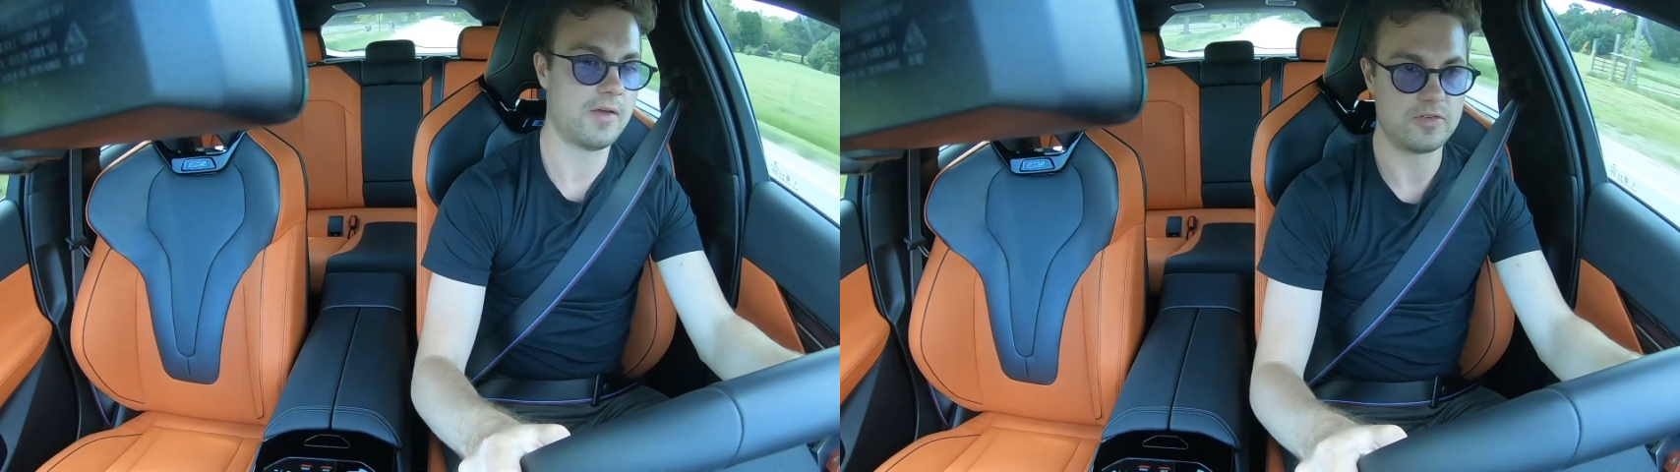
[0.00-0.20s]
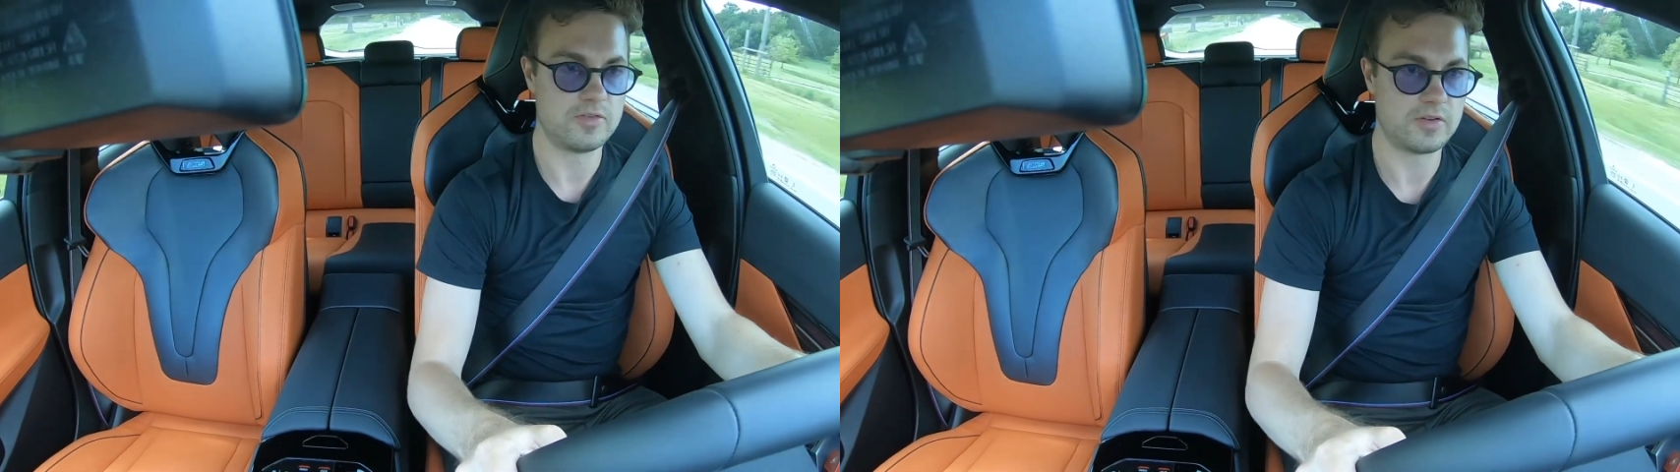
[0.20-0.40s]

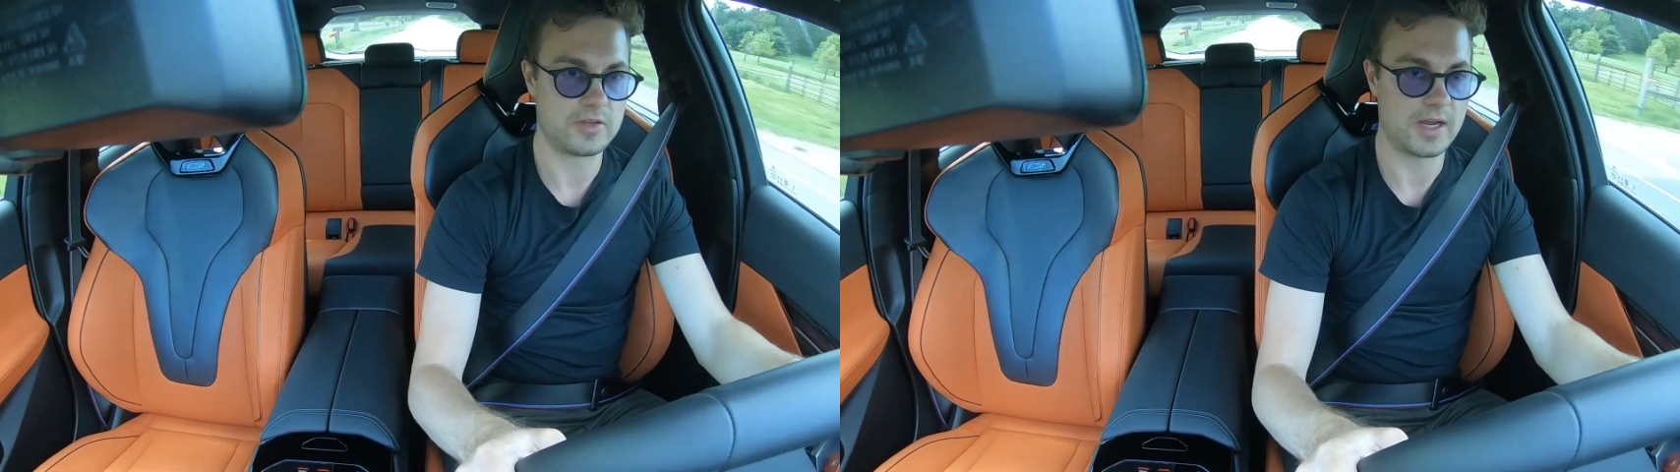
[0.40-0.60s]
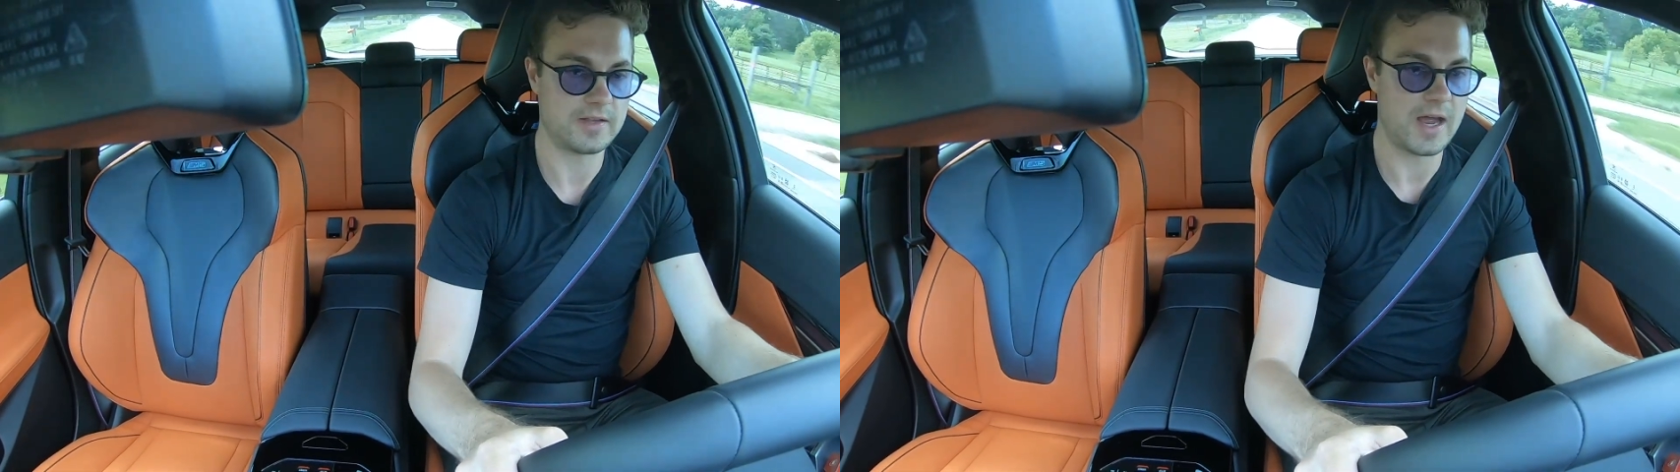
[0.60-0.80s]
Engine just
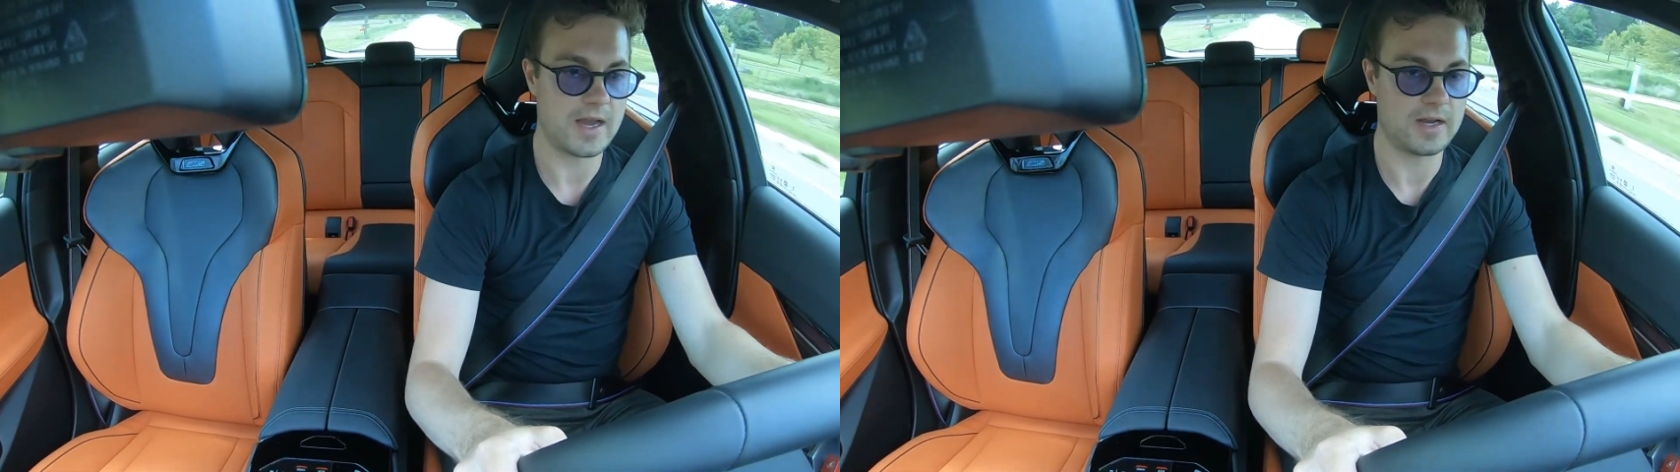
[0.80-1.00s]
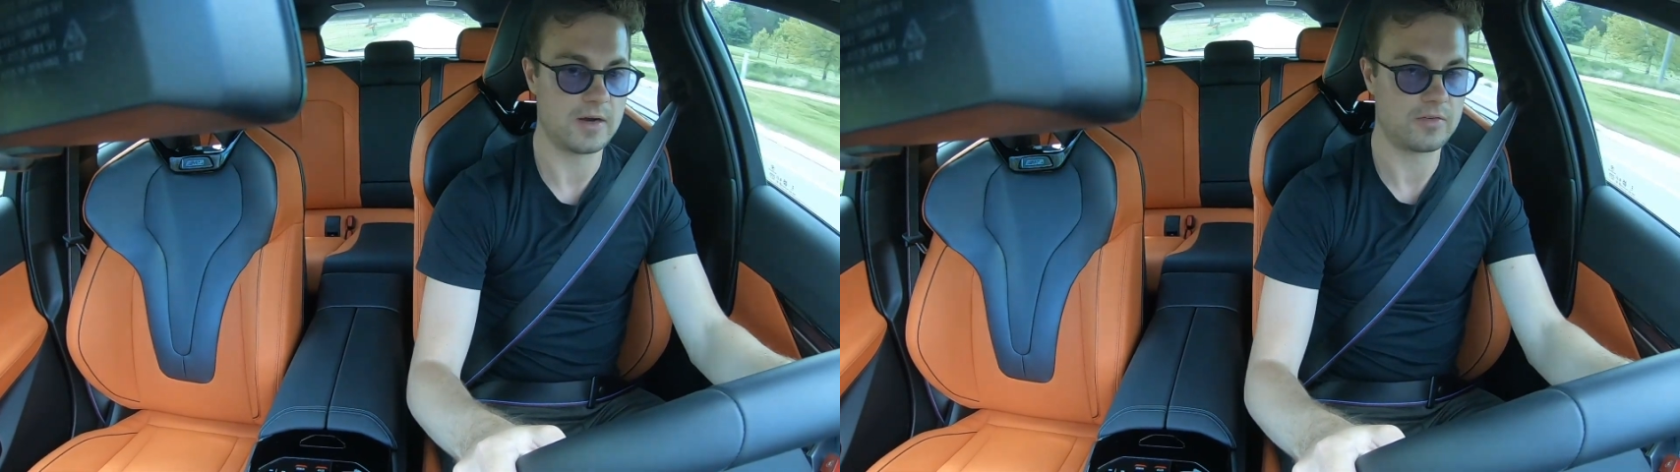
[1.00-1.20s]
kicked
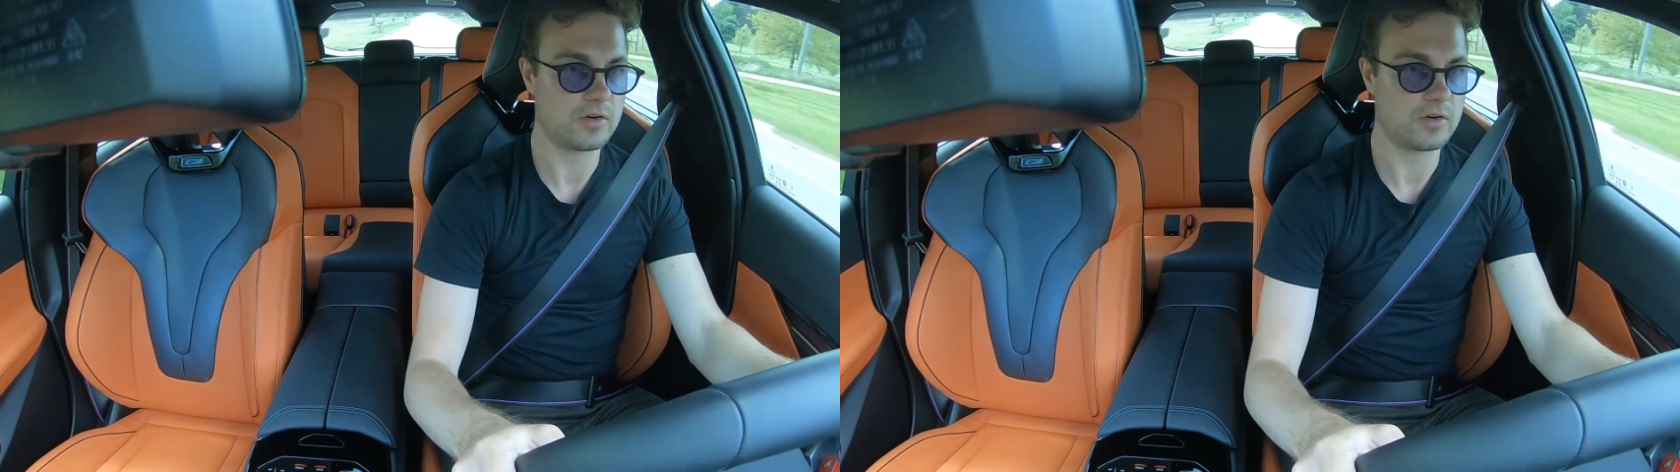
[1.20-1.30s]
on here,